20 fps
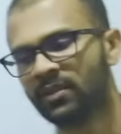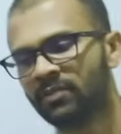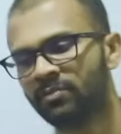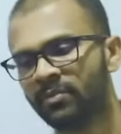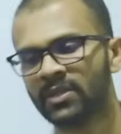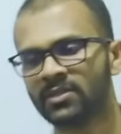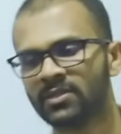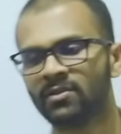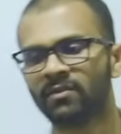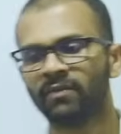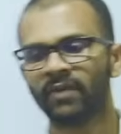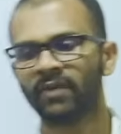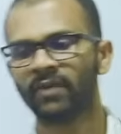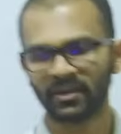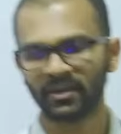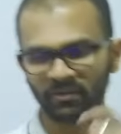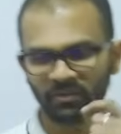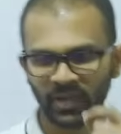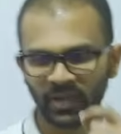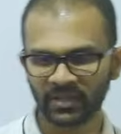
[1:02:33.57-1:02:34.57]
of
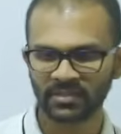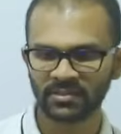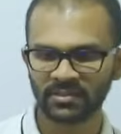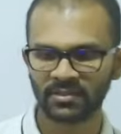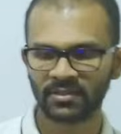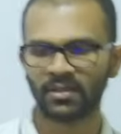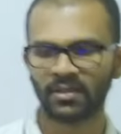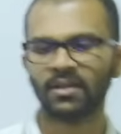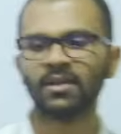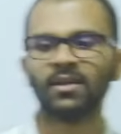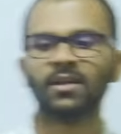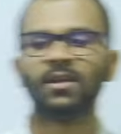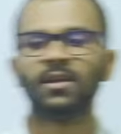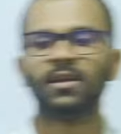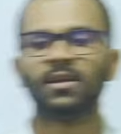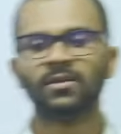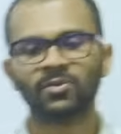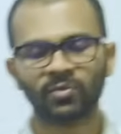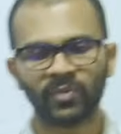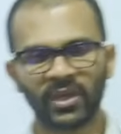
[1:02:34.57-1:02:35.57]
advice to
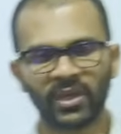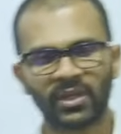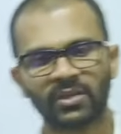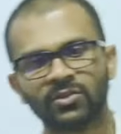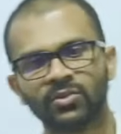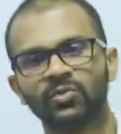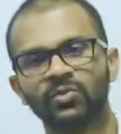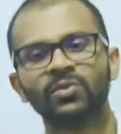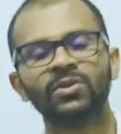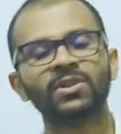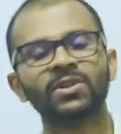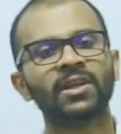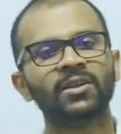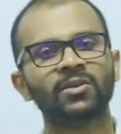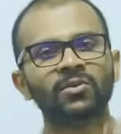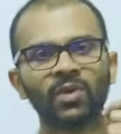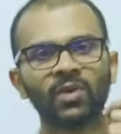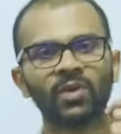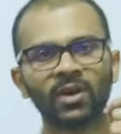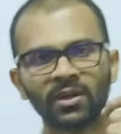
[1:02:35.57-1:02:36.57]
make sure that you are
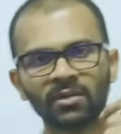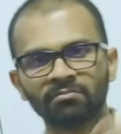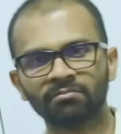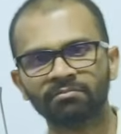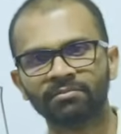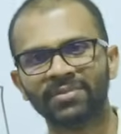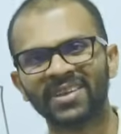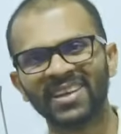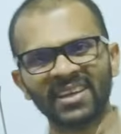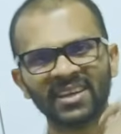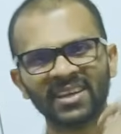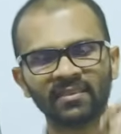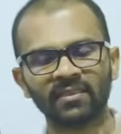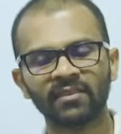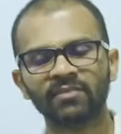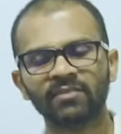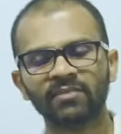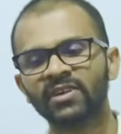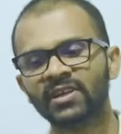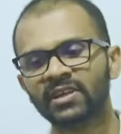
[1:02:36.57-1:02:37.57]
completing the
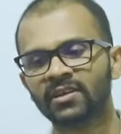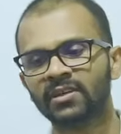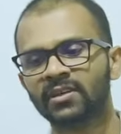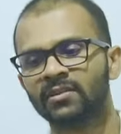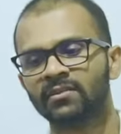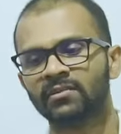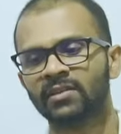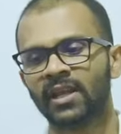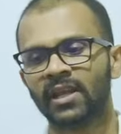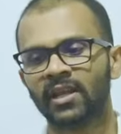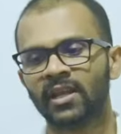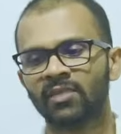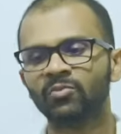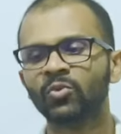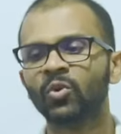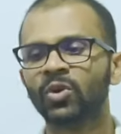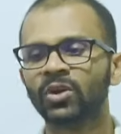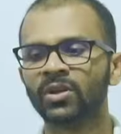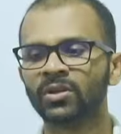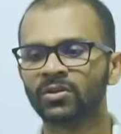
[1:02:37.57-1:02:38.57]
work that I'm going
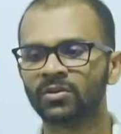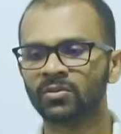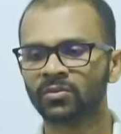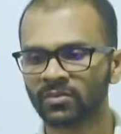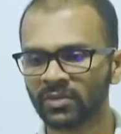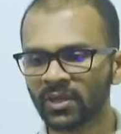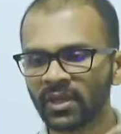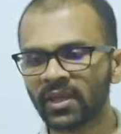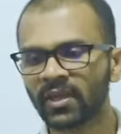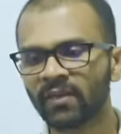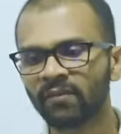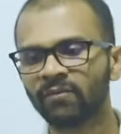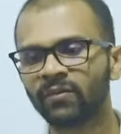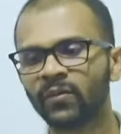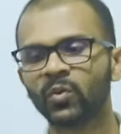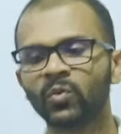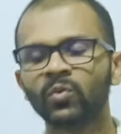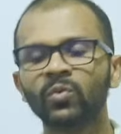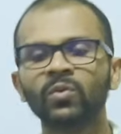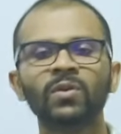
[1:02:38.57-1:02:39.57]
to give
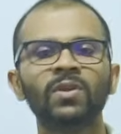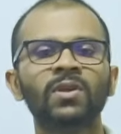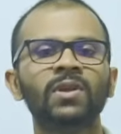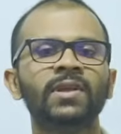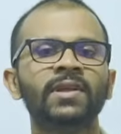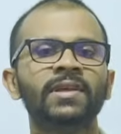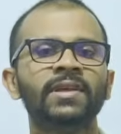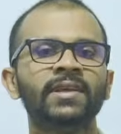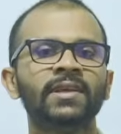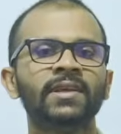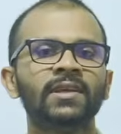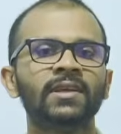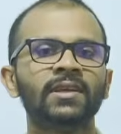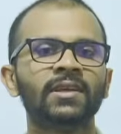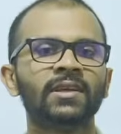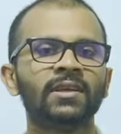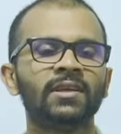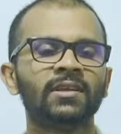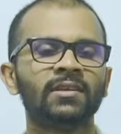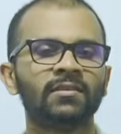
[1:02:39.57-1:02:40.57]
you
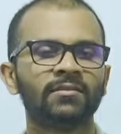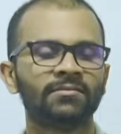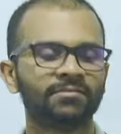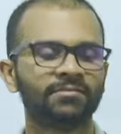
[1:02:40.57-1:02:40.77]
in